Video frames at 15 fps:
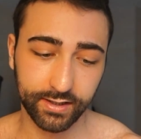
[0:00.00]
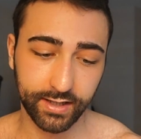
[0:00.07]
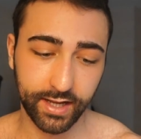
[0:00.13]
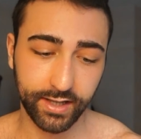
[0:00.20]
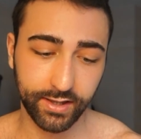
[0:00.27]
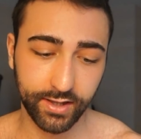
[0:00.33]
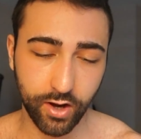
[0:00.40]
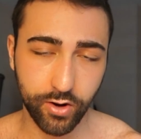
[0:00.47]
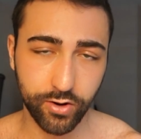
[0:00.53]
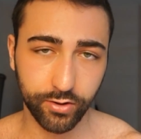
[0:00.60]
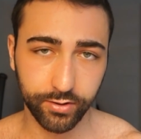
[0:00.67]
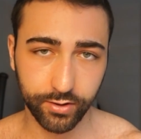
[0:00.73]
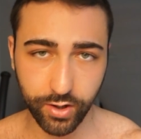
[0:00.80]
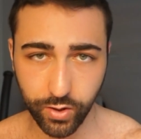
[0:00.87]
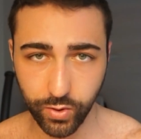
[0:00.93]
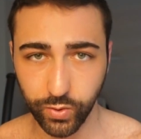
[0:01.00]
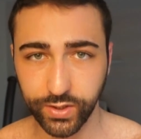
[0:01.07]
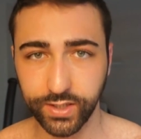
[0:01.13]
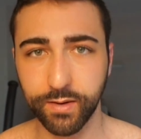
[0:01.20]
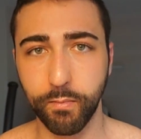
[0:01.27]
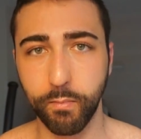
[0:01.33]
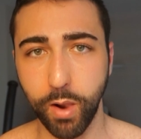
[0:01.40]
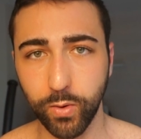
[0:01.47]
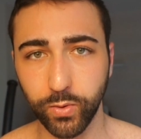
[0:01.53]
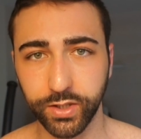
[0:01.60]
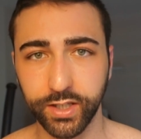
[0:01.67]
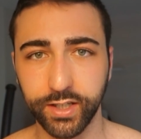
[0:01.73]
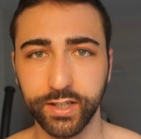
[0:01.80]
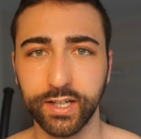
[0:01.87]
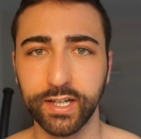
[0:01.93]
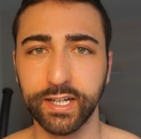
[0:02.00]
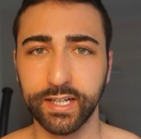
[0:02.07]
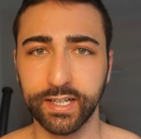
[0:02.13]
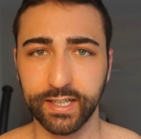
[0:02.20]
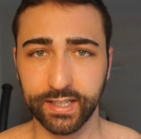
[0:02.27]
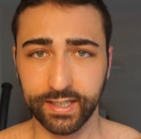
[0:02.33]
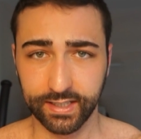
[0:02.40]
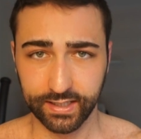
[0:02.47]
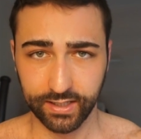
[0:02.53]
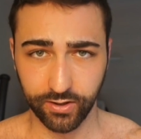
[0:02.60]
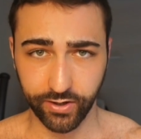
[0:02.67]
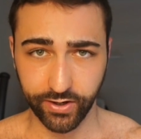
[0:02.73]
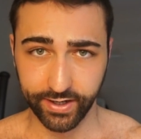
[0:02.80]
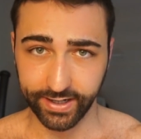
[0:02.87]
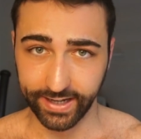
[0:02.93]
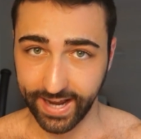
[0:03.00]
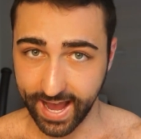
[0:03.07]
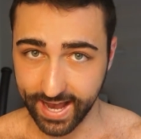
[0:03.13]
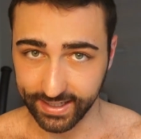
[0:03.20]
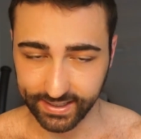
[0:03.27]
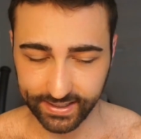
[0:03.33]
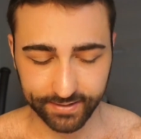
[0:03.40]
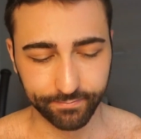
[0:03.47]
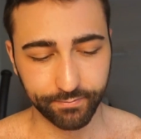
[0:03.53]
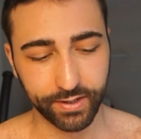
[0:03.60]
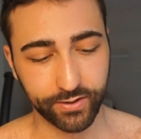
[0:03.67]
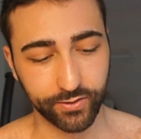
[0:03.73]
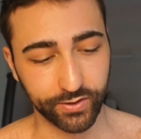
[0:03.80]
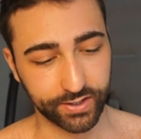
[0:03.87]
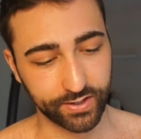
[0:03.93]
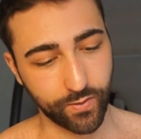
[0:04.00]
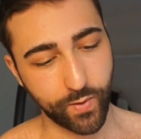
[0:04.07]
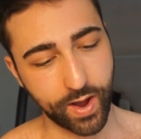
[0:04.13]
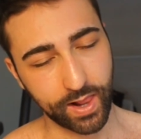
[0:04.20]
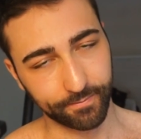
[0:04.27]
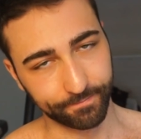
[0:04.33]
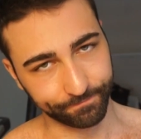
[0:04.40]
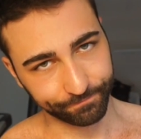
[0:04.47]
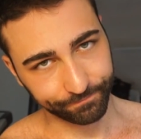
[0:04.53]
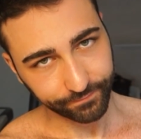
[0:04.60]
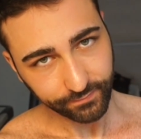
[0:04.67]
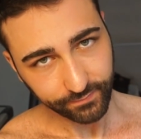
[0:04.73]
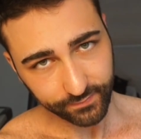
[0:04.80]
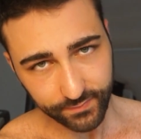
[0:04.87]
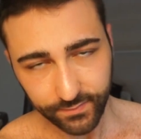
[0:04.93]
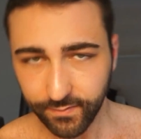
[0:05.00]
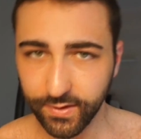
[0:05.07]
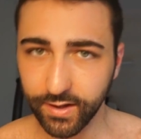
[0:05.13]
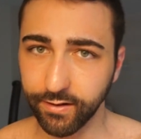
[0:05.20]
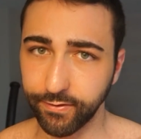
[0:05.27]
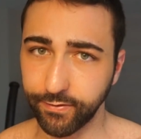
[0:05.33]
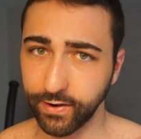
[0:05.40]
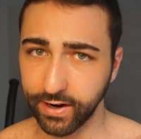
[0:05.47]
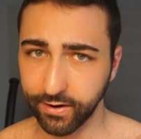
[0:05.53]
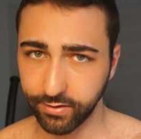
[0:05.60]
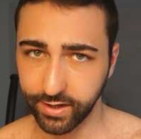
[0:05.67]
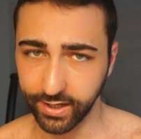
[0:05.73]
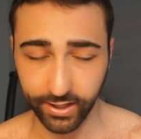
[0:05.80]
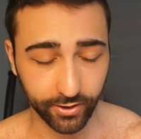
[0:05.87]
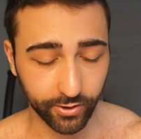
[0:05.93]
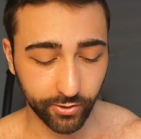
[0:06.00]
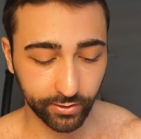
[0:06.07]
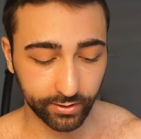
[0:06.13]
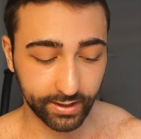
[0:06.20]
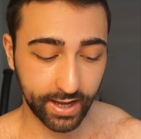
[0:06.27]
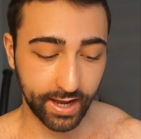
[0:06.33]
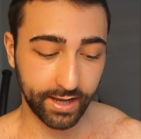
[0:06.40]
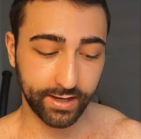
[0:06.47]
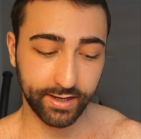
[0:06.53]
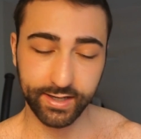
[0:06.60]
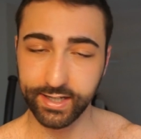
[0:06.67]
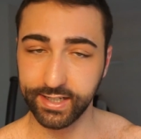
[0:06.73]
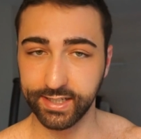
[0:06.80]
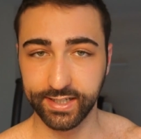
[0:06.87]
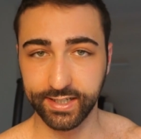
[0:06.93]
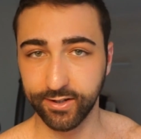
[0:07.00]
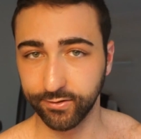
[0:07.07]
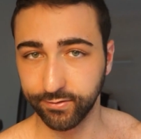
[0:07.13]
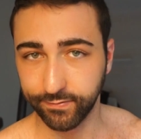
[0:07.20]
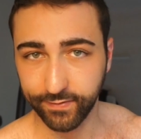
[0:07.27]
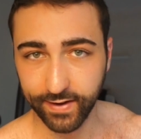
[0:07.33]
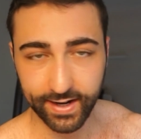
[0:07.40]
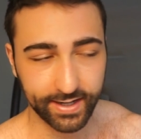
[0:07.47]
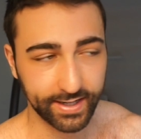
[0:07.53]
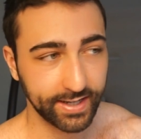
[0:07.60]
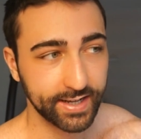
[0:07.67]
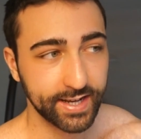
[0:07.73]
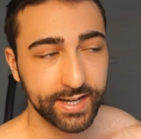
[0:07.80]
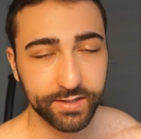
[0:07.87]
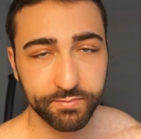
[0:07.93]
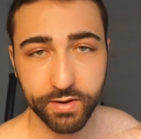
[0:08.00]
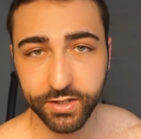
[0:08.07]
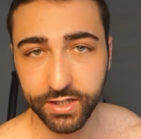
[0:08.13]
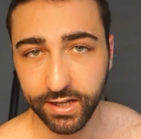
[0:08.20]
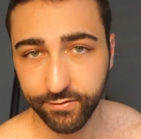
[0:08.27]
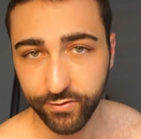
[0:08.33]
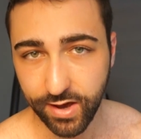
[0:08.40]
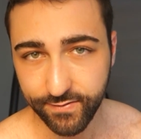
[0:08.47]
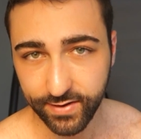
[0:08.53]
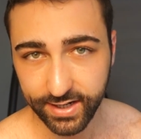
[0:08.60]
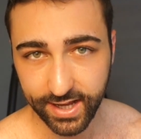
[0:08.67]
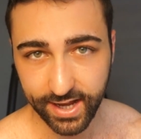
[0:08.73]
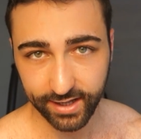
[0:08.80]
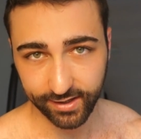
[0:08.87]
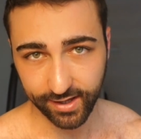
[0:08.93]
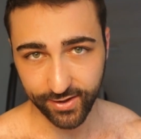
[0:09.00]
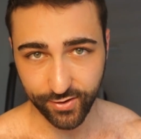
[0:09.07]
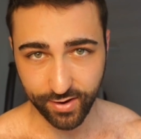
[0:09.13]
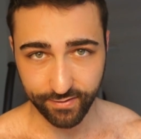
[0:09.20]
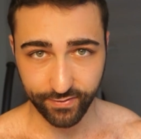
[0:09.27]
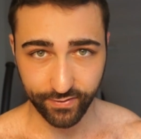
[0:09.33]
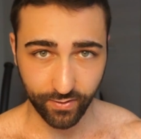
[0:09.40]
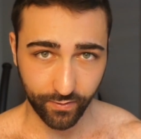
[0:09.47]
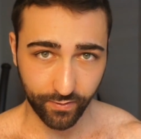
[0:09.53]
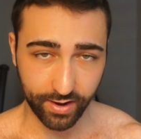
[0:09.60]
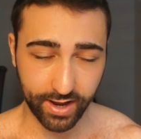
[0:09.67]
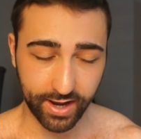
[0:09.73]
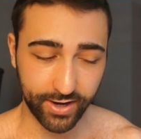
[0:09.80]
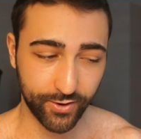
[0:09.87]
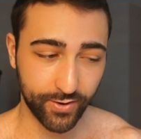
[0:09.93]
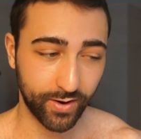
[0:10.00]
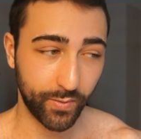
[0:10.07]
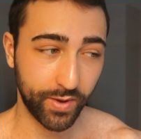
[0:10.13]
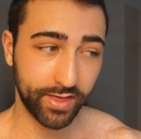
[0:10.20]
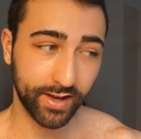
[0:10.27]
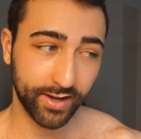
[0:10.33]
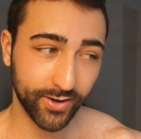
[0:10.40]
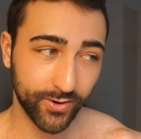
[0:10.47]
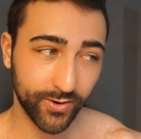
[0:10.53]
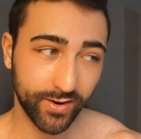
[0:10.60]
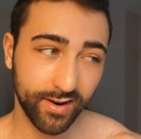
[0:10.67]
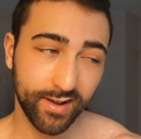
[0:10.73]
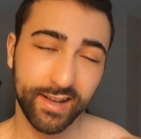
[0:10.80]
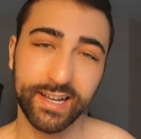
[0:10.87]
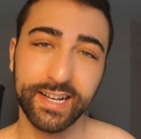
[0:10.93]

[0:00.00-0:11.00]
do not cause bloating or gas, because, well, farting all day is not funny, especially if you have a date and you are with a girl,